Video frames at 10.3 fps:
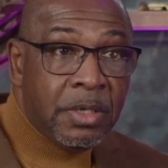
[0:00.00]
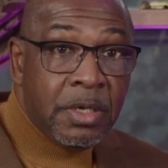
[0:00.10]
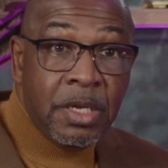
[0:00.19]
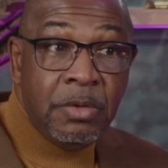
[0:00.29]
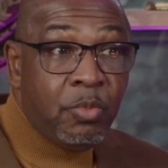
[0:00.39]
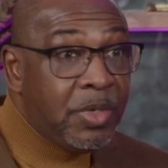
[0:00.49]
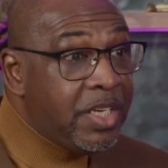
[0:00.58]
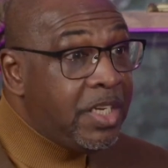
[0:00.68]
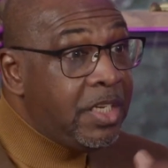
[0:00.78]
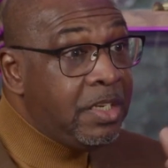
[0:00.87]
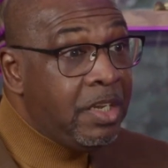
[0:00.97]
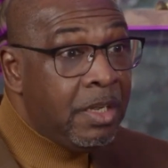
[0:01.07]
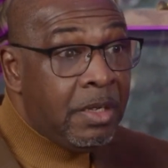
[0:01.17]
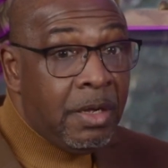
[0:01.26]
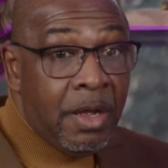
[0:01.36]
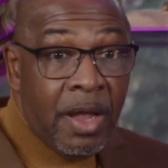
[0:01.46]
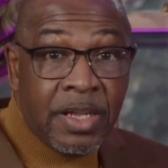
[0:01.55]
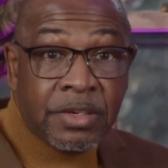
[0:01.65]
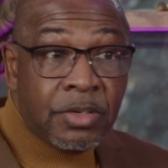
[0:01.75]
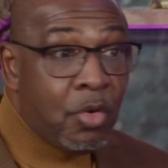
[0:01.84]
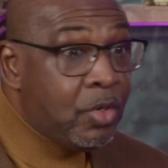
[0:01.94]
He he had
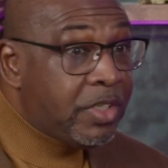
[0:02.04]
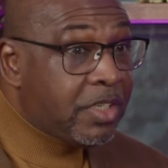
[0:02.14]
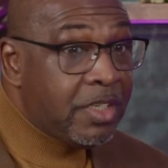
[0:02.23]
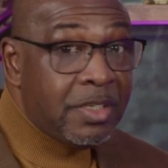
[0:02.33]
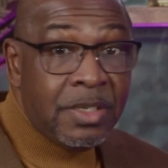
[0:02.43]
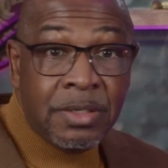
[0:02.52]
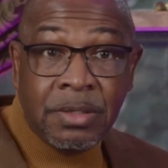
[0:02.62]
anointed